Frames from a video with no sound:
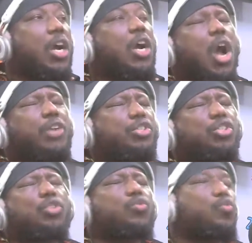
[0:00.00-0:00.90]

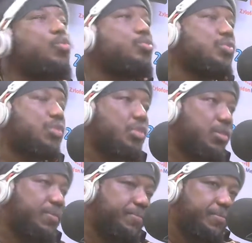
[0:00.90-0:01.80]
gunshot
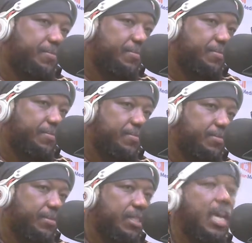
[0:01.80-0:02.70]
wounds.
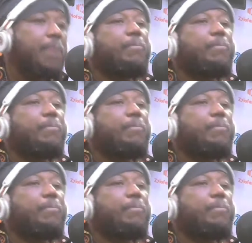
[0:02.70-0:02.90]
A